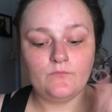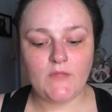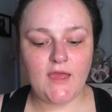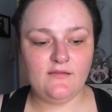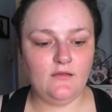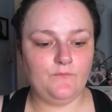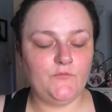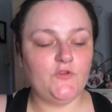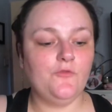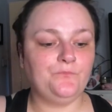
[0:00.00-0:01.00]

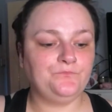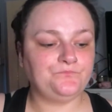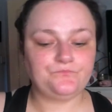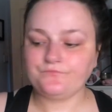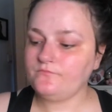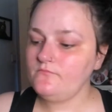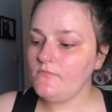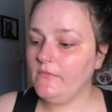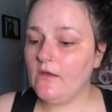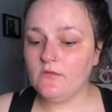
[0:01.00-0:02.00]
Excellent. So
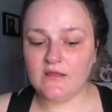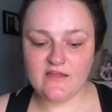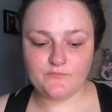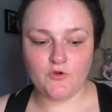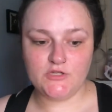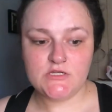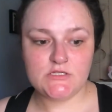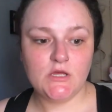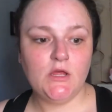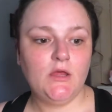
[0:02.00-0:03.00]
now the last
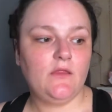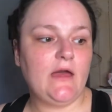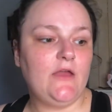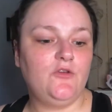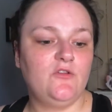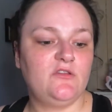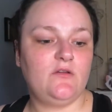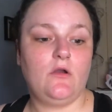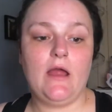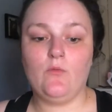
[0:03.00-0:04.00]
product that I use,
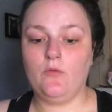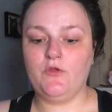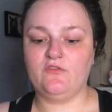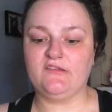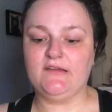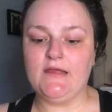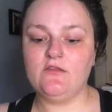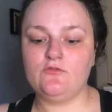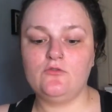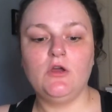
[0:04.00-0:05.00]
or I will be using
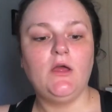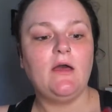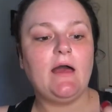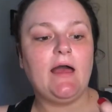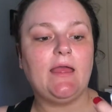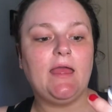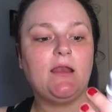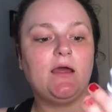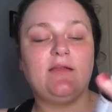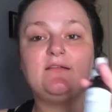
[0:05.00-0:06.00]
tonight. So
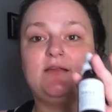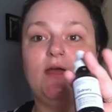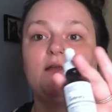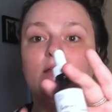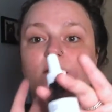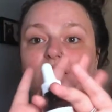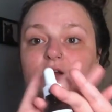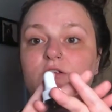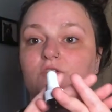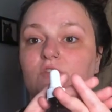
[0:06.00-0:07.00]
again, as I said,
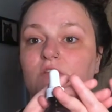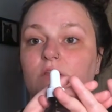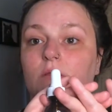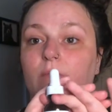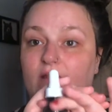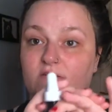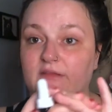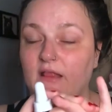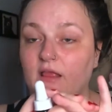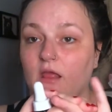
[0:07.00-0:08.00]
started using better
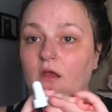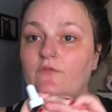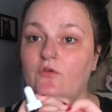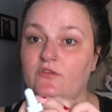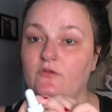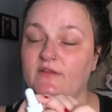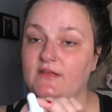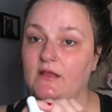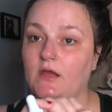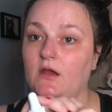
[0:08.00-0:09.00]
skincare, focusing on my
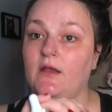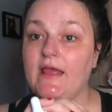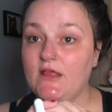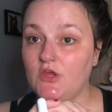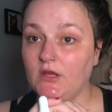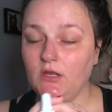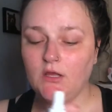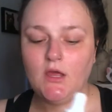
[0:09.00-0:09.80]
skincare and ageing,